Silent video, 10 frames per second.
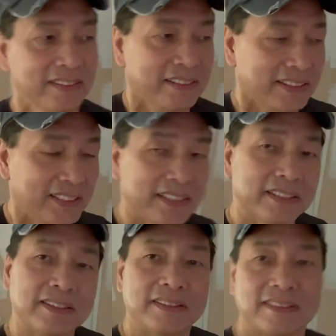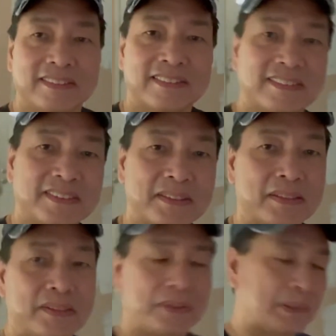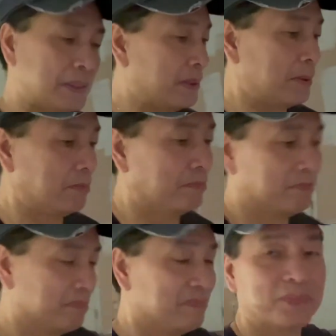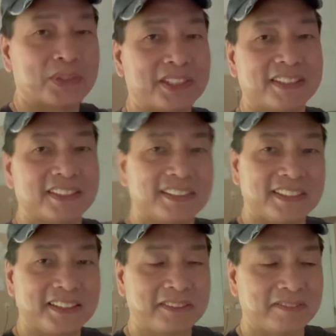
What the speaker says: Yeah, so what are you gonna need?